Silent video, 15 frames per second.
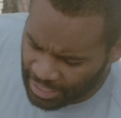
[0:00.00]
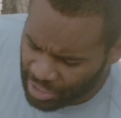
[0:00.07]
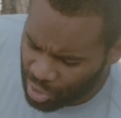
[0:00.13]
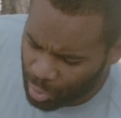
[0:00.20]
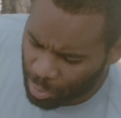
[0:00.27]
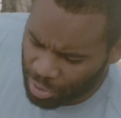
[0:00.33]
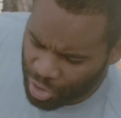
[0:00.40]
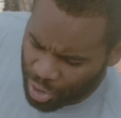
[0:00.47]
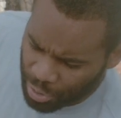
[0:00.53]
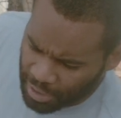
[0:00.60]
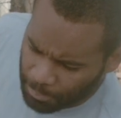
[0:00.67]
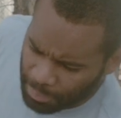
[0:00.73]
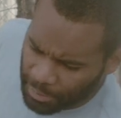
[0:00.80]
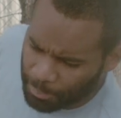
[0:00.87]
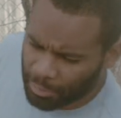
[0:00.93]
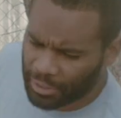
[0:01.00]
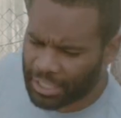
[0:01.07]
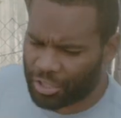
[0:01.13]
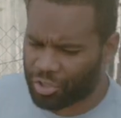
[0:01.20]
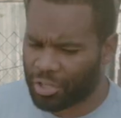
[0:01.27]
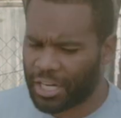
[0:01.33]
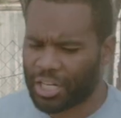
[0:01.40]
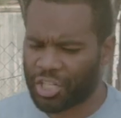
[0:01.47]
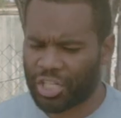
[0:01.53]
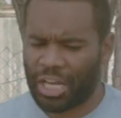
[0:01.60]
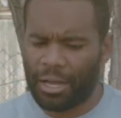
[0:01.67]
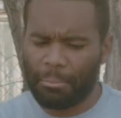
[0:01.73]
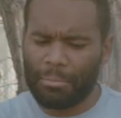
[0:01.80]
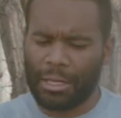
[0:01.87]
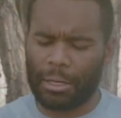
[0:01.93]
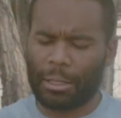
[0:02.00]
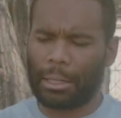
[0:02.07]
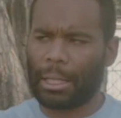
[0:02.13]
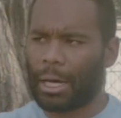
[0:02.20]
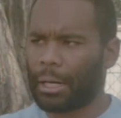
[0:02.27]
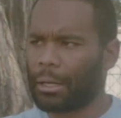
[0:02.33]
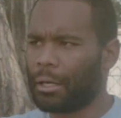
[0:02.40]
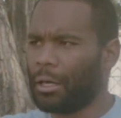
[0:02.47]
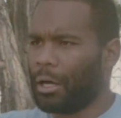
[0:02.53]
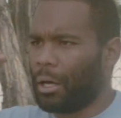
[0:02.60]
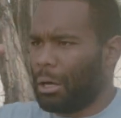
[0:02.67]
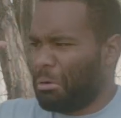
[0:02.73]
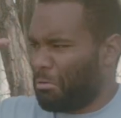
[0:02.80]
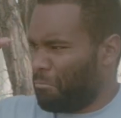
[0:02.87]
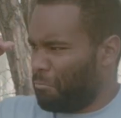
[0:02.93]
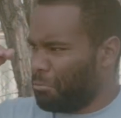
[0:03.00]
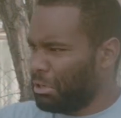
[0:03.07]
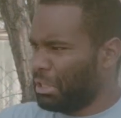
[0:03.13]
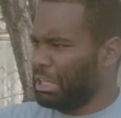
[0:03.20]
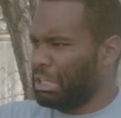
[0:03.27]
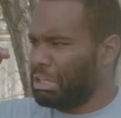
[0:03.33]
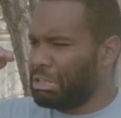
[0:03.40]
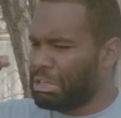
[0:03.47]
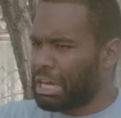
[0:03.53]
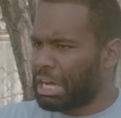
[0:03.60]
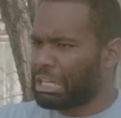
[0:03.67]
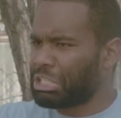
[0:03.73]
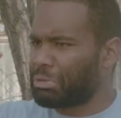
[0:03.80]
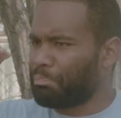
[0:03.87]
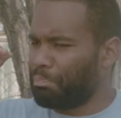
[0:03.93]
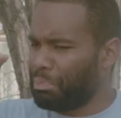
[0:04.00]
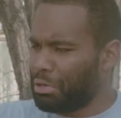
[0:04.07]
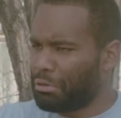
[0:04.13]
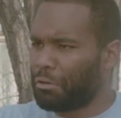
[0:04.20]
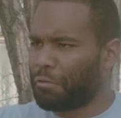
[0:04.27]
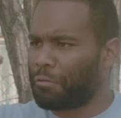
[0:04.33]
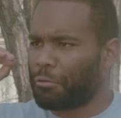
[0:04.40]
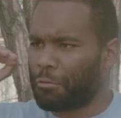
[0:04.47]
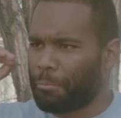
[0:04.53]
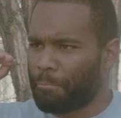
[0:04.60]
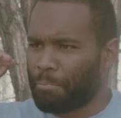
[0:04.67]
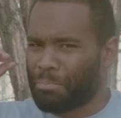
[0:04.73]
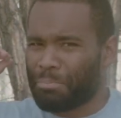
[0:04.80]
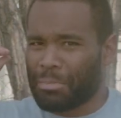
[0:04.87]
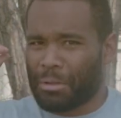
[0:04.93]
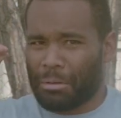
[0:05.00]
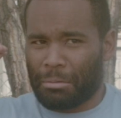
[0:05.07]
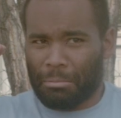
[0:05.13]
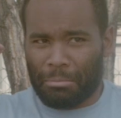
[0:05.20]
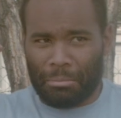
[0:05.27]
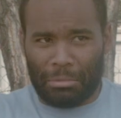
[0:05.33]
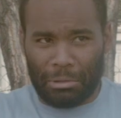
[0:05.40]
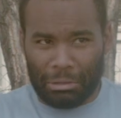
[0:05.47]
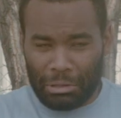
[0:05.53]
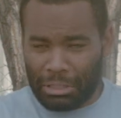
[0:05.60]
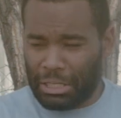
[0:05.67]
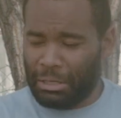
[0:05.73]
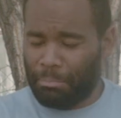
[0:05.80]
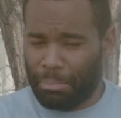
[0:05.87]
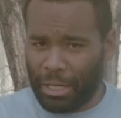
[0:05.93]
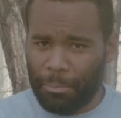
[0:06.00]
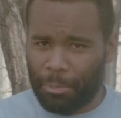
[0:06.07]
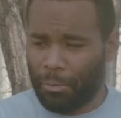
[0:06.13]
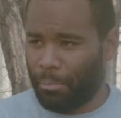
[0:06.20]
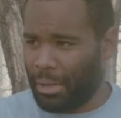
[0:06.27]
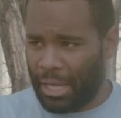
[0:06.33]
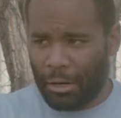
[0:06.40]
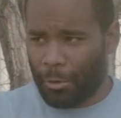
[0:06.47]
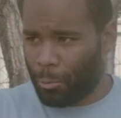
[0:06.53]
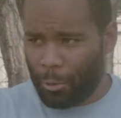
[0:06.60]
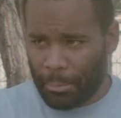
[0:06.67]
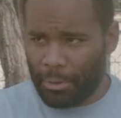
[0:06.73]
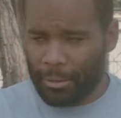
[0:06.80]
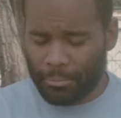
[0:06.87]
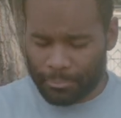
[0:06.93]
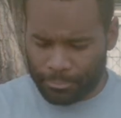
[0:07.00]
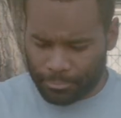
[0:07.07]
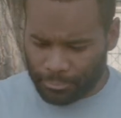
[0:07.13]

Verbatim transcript: and you will treat people like trash. I meet a lot of really nice, beautiful looking people, men or women.